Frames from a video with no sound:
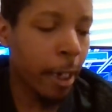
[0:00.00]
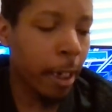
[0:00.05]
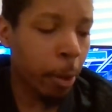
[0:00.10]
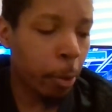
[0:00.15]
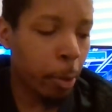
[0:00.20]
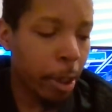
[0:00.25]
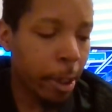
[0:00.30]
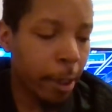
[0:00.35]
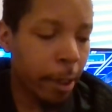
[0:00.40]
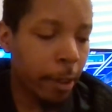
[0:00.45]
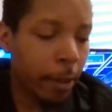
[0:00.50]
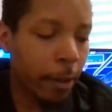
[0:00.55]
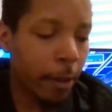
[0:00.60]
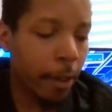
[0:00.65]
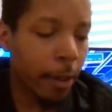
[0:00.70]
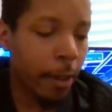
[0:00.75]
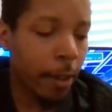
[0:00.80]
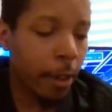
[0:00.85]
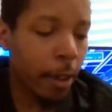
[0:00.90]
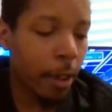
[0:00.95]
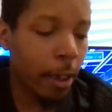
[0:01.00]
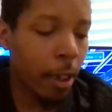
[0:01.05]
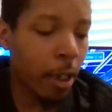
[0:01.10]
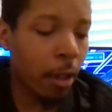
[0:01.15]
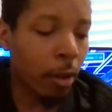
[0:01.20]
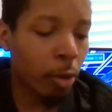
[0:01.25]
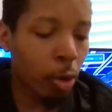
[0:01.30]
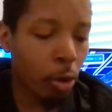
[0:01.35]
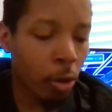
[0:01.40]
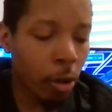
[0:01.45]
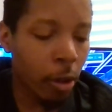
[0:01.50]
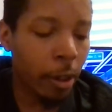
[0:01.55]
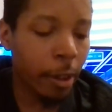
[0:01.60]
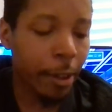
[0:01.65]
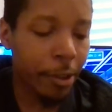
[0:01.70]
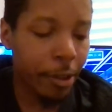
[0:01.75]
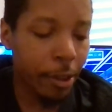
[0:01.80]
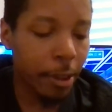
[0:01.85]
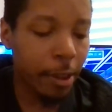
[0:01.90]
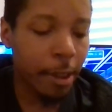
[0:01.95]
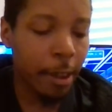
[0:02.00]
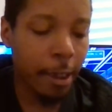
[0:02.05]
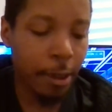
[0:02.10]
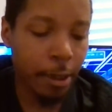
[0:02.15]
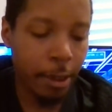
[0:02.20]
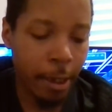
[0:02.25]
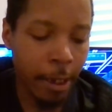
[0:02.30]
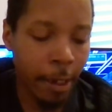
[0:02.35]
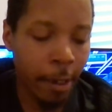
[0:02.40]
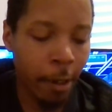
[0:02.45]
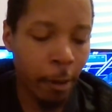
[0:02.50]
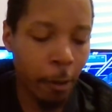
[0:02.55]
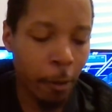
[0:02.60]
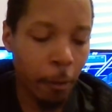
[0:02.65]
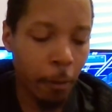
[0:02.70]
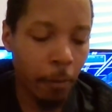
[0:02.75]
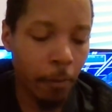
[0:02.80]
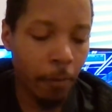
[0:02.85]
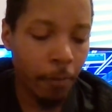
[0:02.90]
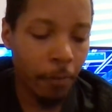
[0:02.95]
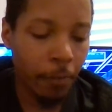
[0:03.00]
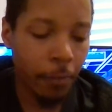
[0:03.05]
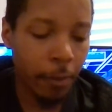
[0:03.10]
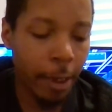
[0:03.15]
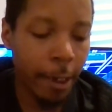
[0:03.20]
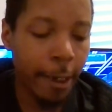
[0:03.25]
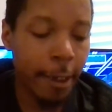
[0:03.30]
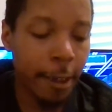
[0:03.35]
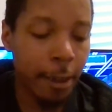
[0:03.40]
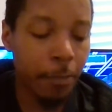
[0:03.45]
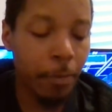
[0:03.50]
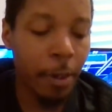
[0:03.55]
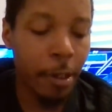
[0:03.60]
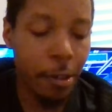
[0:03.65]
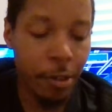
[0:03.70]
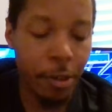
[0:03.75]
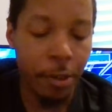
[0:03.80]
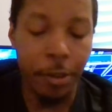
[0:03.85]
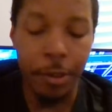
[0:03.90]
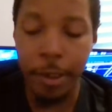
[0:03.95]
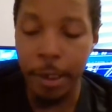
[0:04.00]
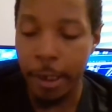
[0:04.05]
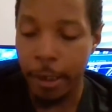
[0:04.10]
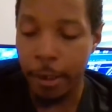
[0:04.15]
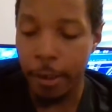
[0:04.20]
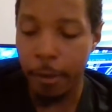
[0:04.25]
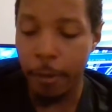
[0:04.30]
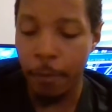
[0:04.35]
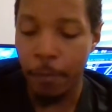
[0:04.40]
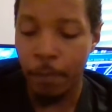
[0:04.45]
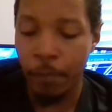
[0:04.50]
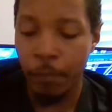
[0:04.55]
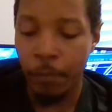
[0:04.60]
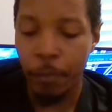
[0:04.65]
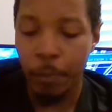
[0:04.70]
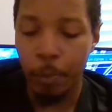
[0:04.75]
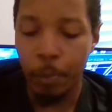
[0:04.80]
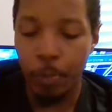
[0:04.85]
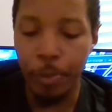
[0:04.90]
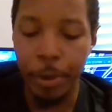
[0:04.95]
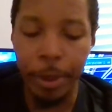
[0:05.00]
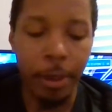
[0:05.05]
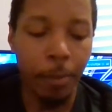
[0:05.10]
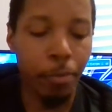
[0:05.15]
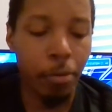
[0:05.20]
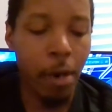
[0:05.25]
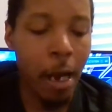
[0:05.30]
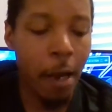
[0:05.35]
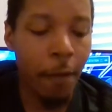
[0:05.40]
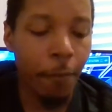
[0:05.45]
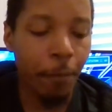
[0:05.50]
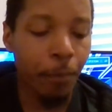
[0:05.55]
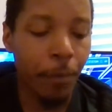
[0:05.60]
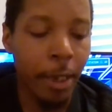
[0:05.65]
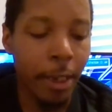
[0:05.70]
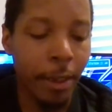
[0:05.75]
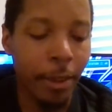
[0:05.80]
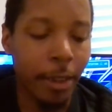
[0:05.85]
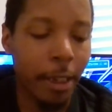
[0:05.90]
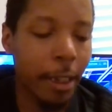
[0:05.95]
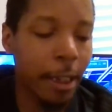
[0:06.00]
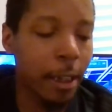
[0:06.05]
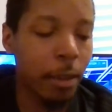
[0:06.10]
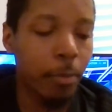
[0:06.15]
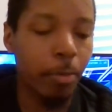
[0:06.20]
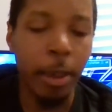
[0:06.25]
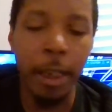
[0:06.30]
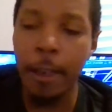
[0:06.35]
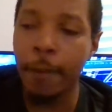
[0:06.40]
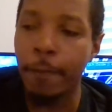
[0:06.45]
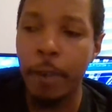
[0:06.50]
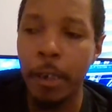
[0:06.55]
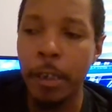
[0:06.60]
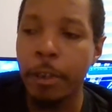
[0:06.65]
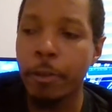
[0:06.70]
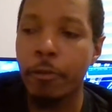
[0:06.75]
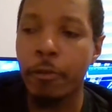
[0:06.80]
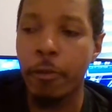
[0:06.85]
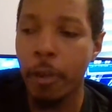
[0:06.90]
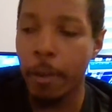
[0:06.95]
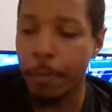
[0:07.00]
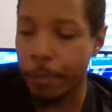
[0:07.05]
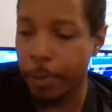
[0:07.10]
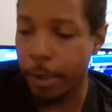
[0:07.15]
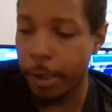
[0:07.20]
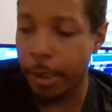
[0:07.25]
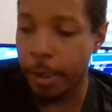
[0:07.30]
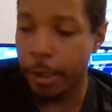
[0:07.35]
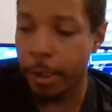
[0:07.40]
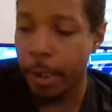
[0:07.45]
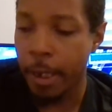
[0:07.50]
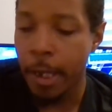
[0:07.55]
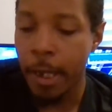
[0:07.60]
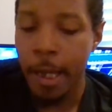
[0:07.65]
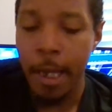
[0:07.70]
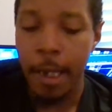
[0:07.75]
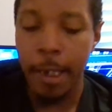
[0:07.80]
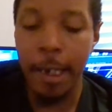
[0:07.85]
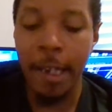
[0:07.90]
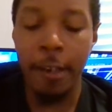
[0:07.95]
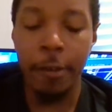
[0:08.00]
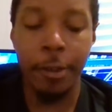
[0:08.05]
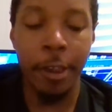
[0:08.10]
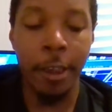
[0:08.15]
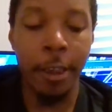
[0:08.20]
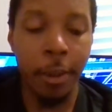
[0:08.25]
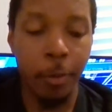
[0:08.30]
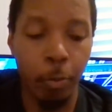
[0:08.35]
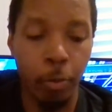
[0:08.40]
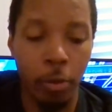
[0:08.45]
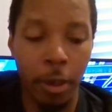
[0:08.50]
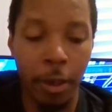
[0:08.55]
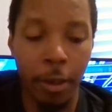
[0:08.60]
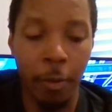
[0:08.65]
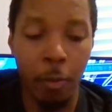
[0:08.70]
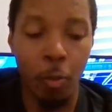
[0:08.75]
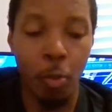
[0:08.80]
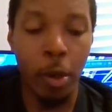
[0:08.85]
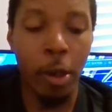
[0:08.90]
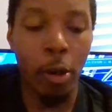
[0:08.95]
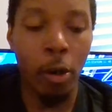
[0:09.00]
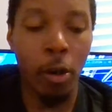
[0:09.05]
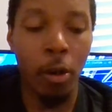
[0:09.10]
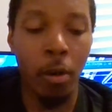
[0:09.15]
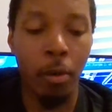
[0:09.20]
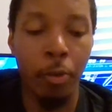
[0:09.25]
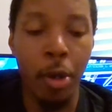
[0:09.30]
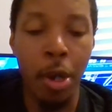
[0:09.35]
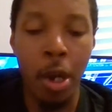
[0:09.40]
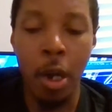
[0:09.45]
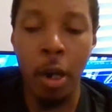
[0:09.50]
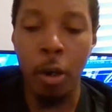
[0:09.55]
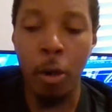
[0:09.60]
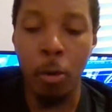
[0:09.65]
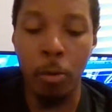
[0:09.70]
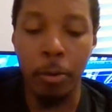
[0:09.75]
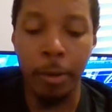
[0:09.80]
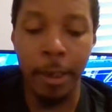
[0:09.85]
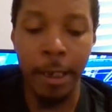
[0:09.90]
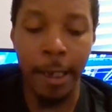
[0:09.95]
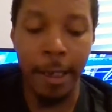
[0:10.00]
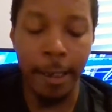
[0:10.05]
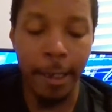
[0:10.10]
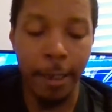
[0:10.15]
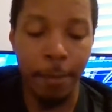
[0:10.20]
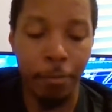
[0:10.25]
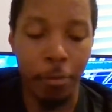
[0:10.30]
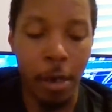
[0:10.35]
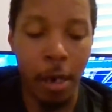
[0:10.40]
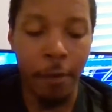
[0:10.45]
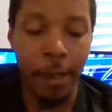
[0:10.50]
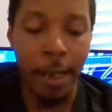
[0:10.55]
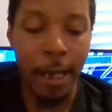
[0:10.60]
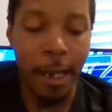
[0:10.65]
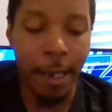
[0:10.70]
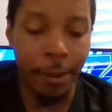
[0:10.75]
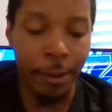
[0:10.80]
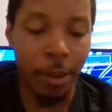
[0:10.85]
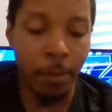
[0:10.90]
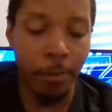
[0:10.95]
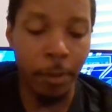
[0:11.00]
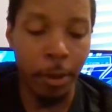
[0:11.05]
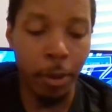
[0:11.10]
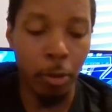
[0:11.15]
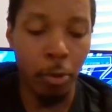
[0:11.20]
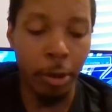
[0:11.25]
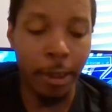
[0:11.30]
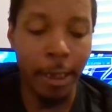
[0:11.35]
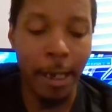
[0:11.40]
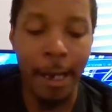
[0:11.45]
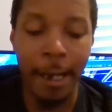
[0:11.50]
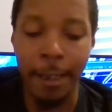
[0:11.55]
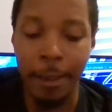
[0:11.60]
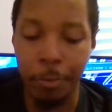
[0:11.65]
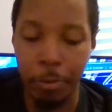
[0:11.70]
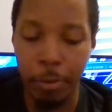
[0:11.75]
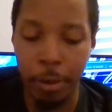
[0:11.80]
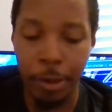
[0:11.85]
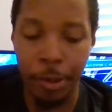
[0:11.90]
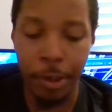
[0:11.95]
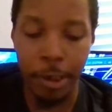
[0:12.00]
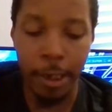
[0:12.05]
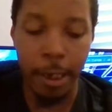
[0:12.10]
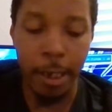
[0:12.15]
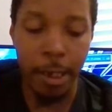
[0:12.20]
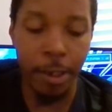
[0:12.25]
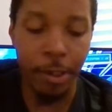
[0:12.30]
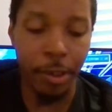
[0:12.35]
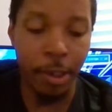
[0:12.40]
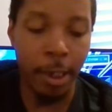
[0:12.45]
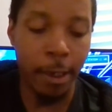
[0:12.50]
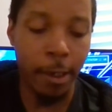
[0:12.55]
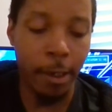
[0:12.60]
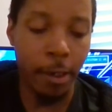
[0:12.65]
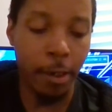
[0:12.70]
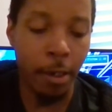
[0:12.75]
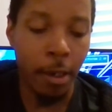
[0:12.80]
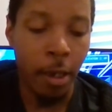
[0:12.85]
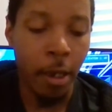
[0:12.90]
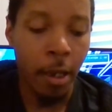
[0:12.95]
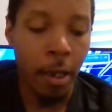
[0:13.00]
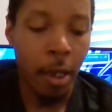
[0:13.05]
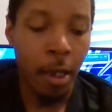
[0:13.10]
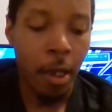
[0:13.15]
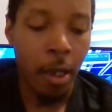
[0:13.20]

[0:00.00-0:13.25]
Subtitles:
Anyway, Laura can sit there and tell that he's being sincere, but the problem is that he's being very cryptic. Now, at this point, we all know that it probably has something to do with the Ice Princess and